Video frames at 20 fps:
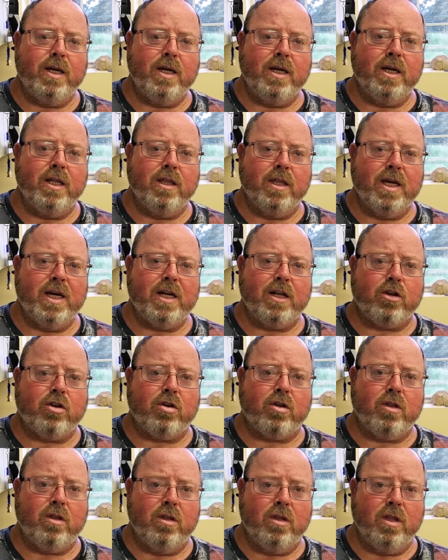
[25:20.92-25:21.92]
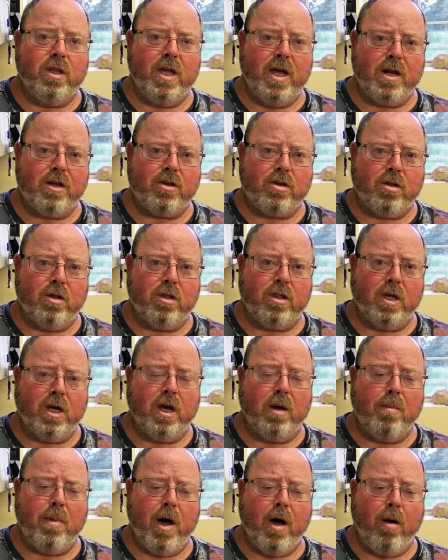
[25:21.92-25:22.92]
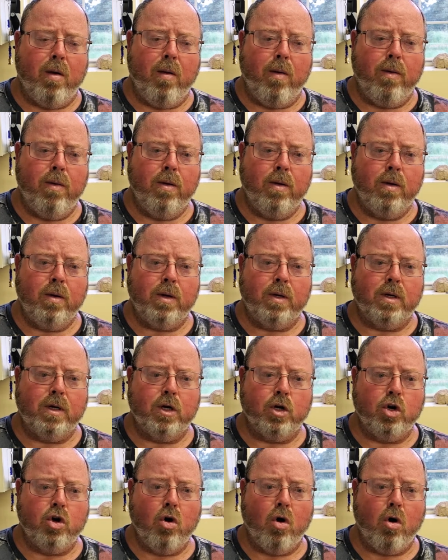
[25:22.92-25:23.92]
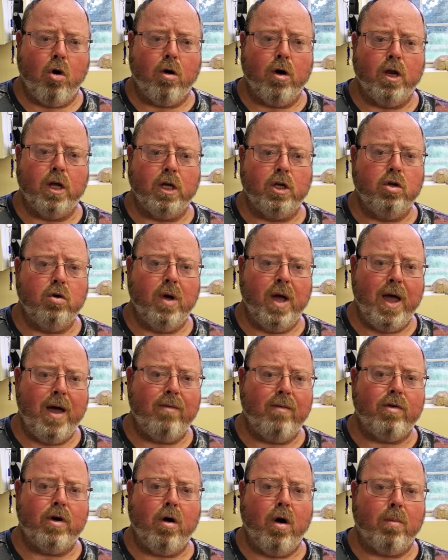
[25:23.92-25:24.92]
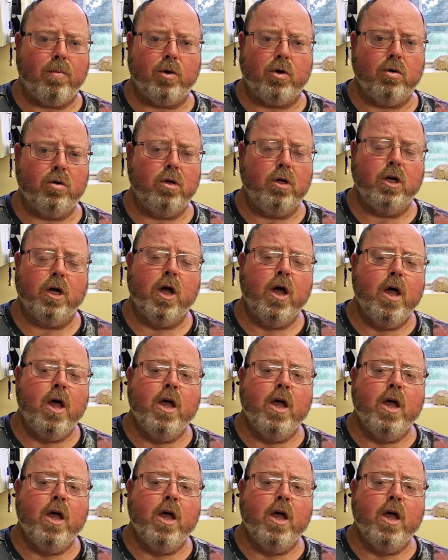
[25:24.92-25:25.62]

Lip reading: and that's the thing about gardening. You have an opportunity.